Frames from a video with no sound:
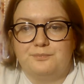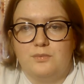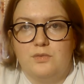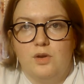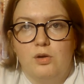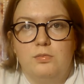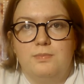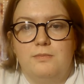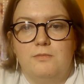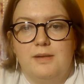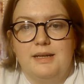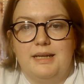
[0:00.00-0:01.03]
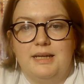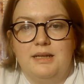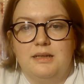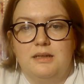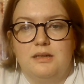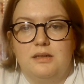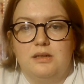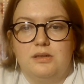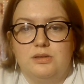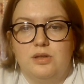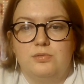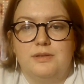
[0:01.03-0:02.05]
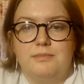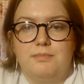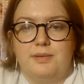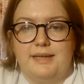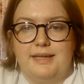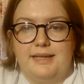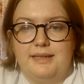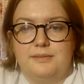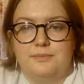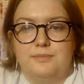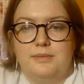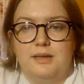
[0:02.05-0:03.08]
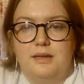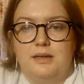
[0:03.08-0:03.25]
no one but him